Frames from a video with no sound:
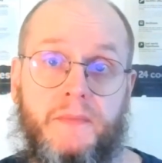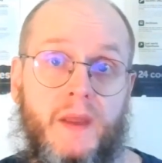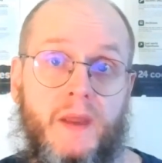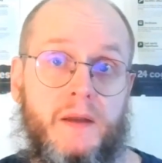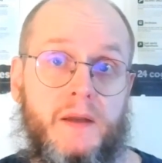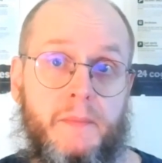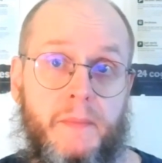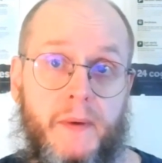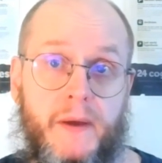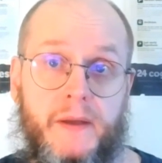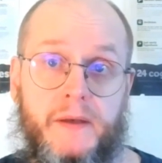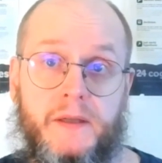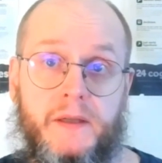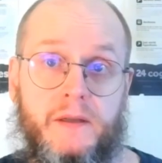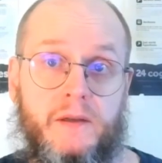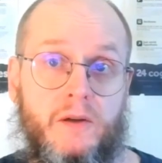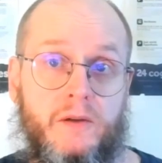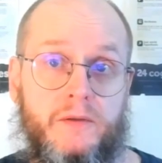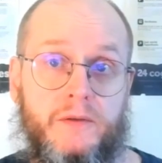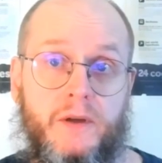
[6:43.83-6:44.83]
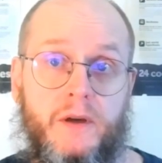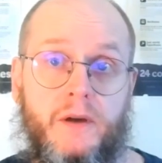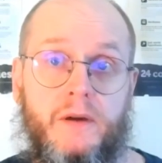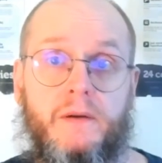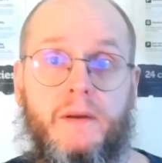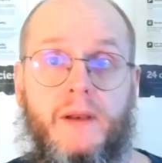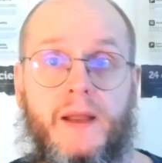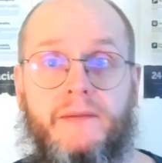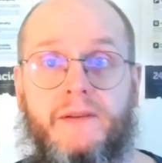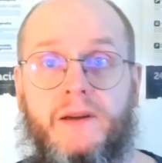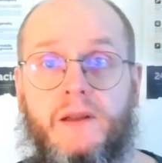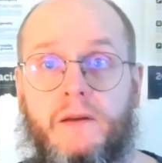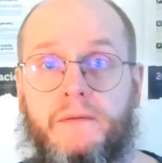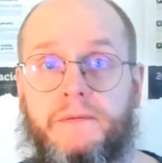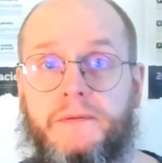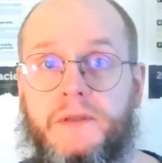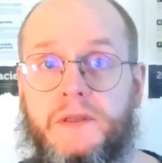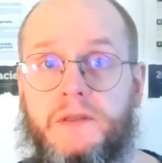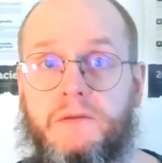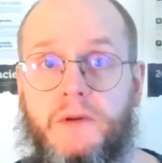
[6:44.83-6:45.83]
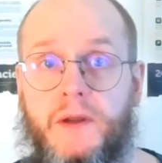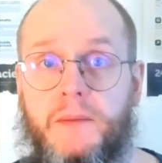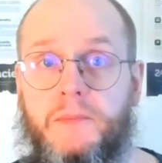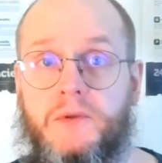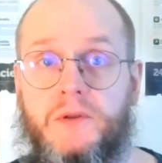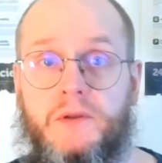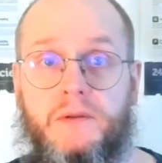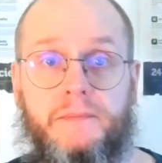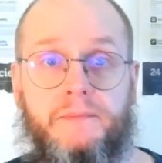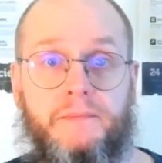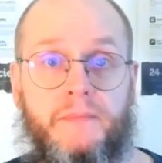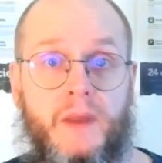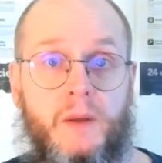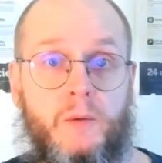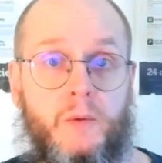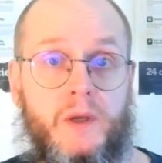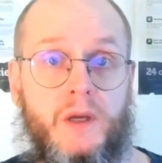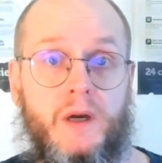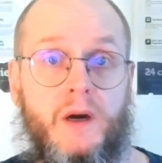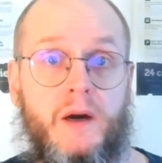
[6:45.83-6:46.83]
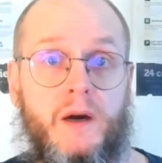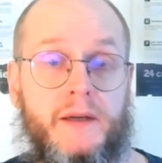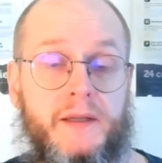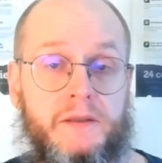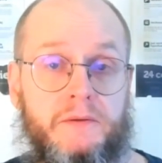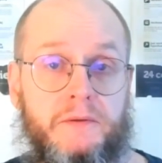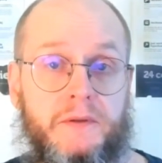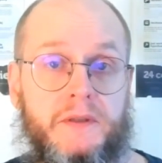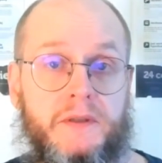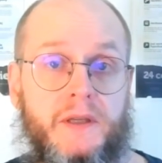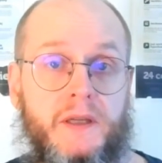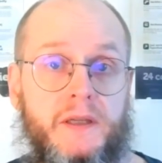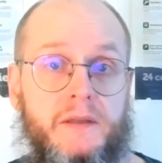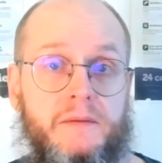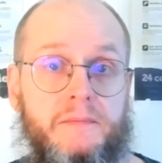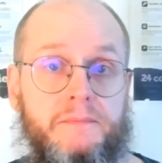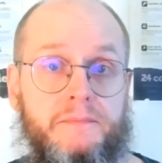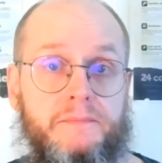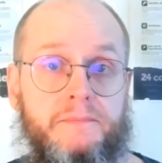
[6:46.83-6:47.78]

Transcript: depending on the level of description we are interested in.